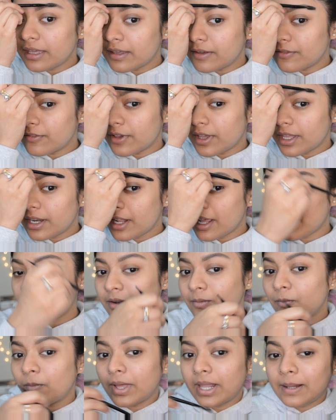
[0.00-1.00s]
even
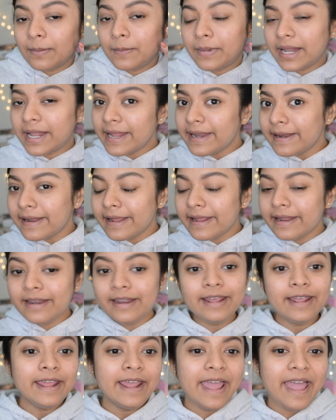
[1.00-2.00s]
and well blended.